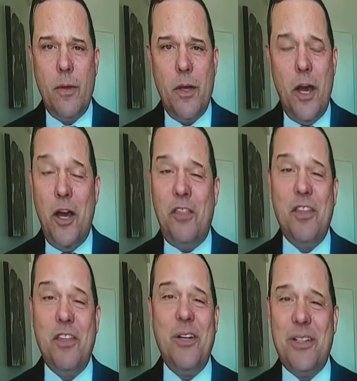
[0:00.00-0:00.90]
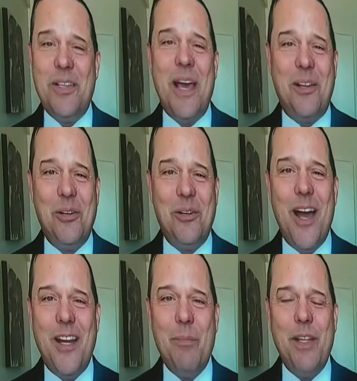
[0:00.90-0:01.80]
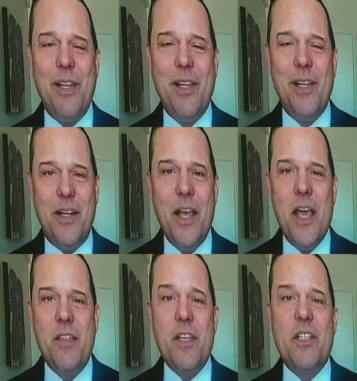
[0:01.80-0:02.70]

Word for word: I think they're exactly right. I mean, listen, this is